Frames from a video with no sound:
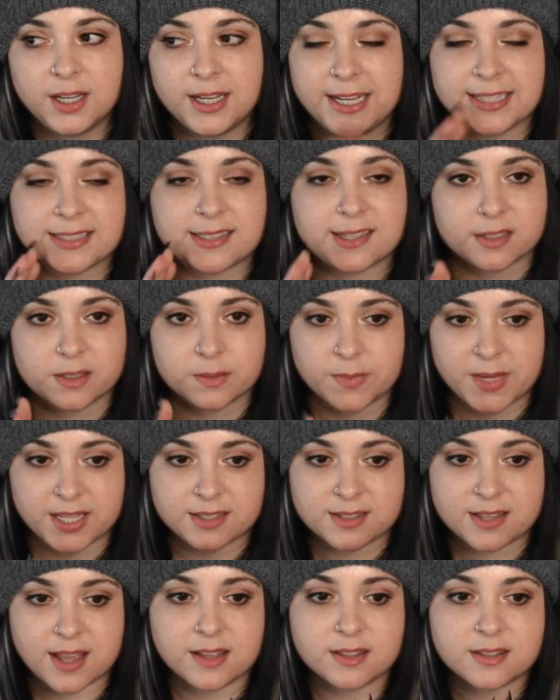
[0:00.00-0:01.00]
It doesn't make
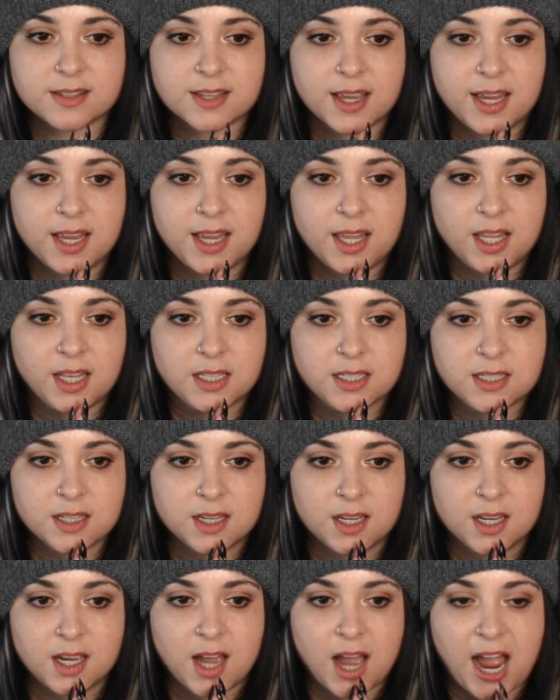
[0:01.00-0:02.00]
sense. And
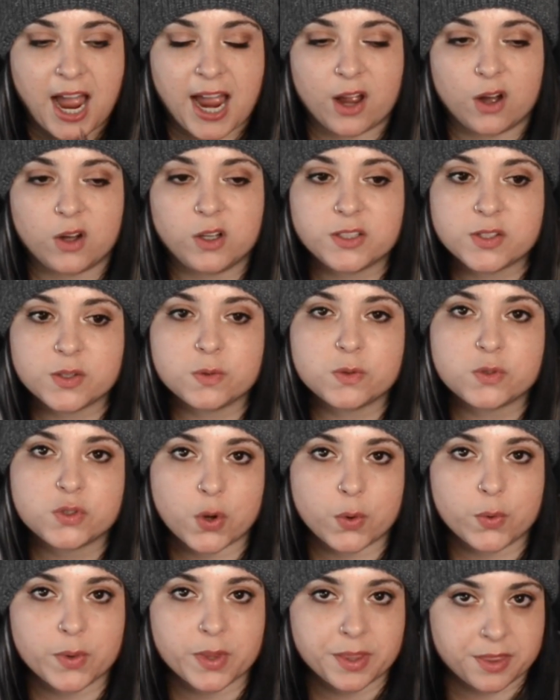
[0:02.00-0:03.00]
I also
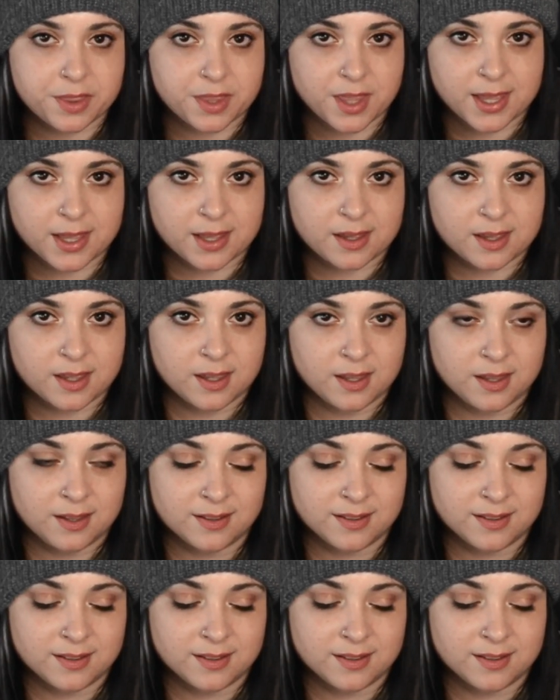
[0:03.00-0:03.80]
don't think